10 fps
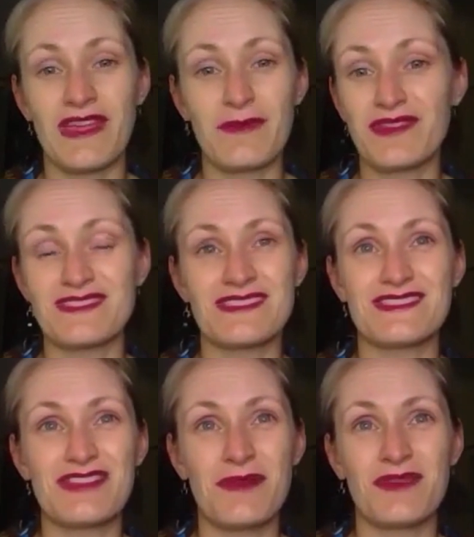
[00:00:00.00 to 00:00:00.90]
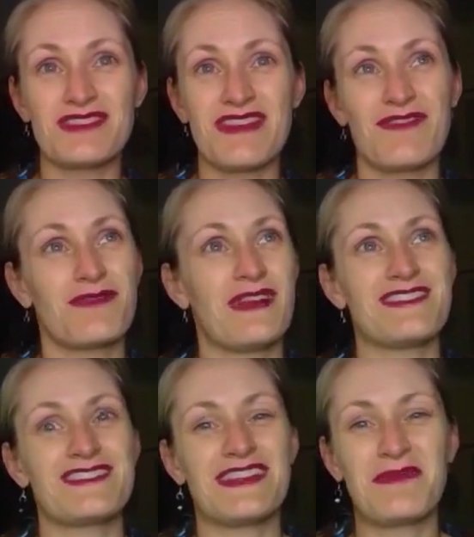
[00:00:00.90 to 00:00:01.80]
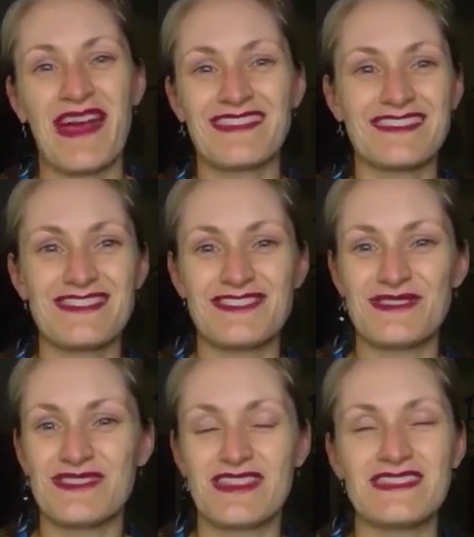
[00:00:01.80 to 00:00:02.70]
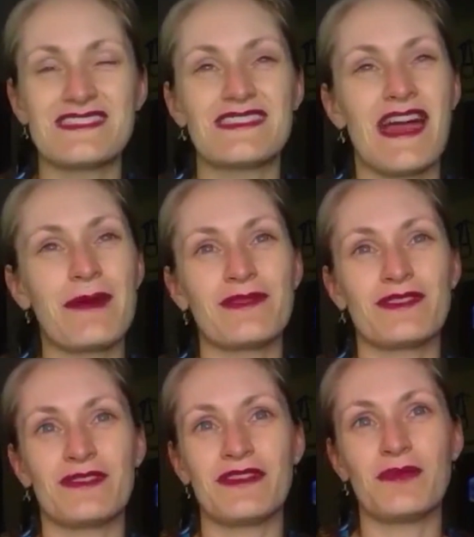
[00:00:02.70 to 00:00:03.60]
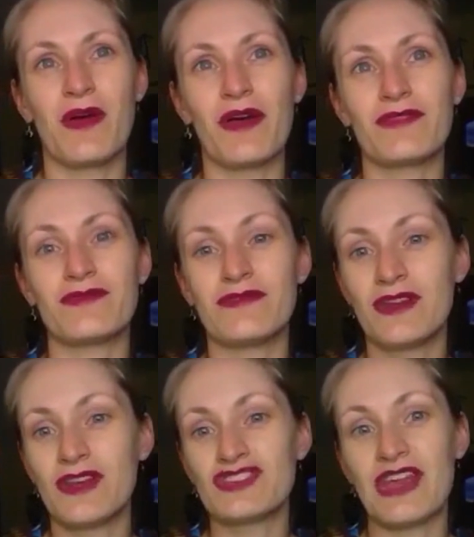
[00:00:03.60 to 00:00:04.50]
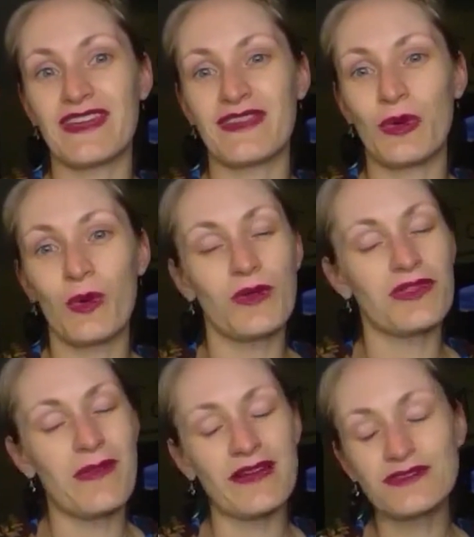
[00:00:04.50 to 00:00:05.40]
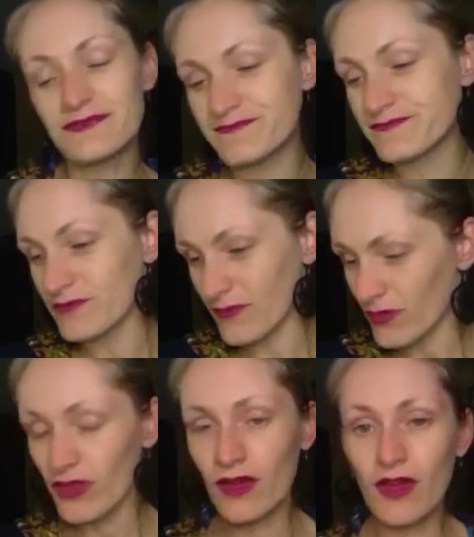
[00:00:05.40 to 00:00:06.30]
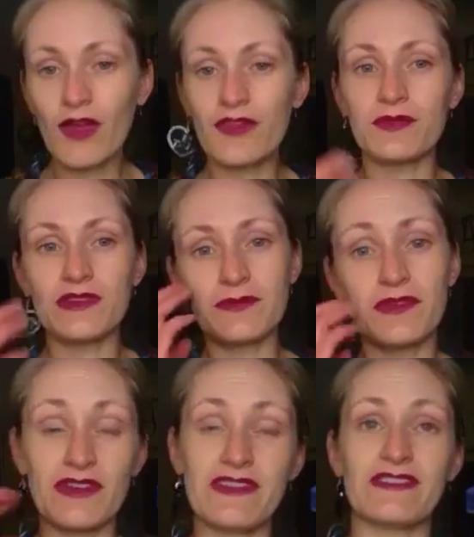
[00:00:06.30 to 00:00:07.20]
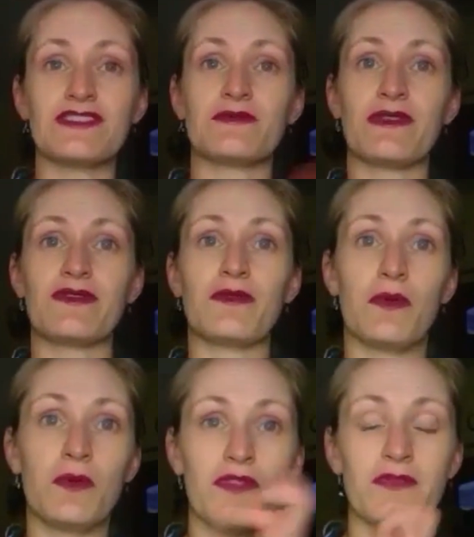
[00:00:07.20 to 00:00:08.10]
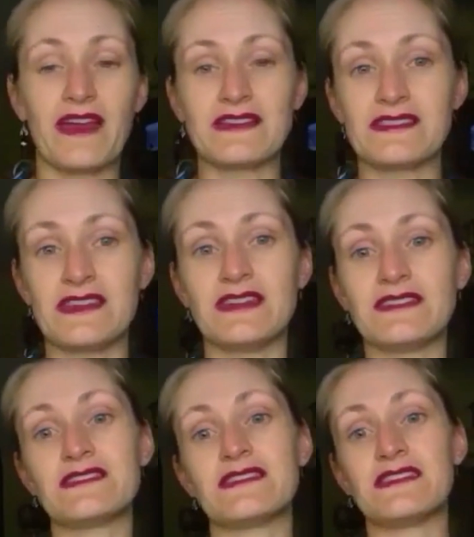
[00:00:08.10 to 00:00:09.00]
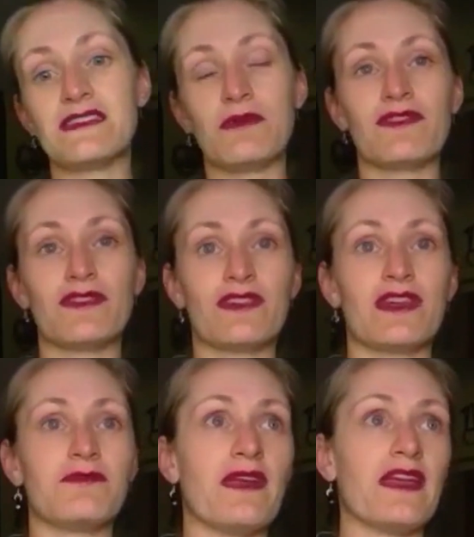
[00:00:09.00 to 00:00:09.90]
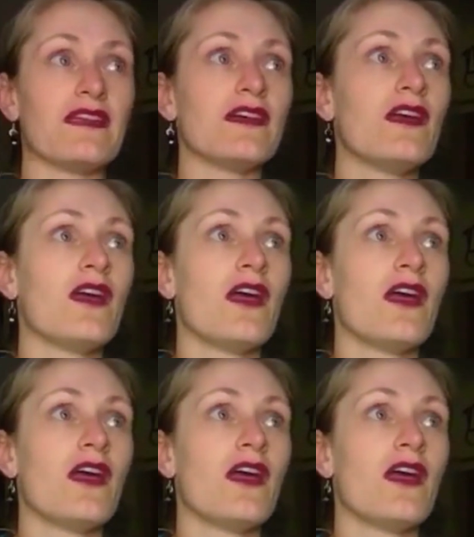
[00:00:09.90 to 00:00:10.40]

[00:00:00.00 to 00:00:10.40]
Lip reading: with that because there's so much information in the past issues that it's absolutely worth checking all of them out. So I did my research. I went through all of the magazines to see whether there had been